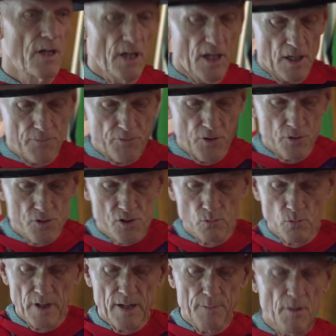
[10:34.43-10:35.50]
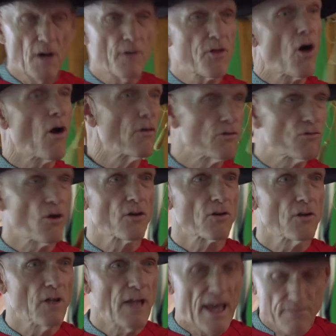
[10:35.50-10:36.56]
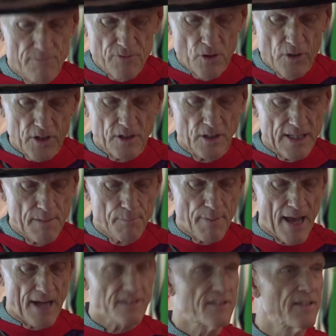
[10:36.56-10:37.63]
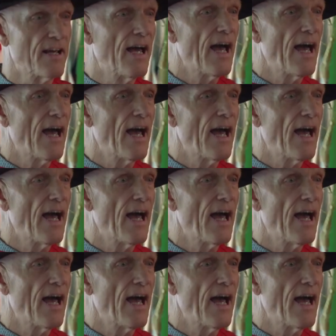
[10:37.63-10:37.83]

in a future where both horizontal and vertical impacts